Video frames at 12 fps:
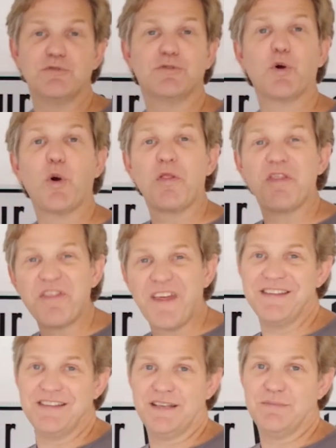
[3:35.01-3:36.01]
for
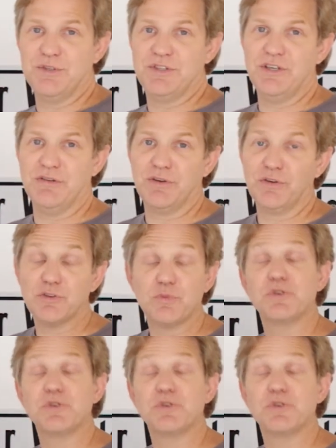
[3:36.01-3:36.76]
authentic materials,